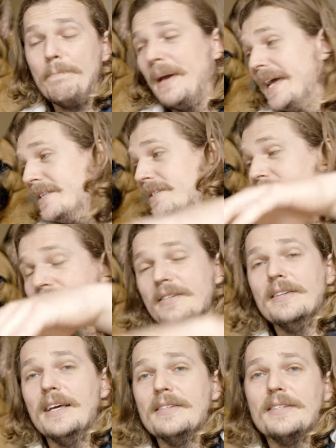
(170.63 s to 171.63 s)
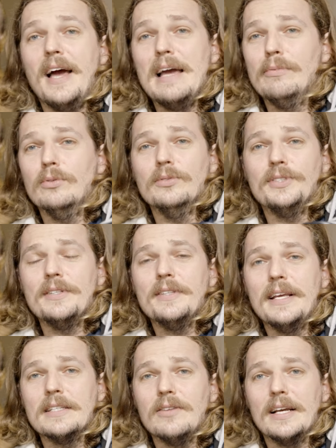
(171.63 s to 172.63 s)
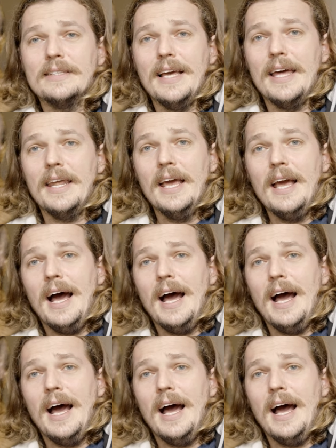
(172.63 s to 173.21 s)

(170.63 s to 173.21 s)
beds and tables and things like that.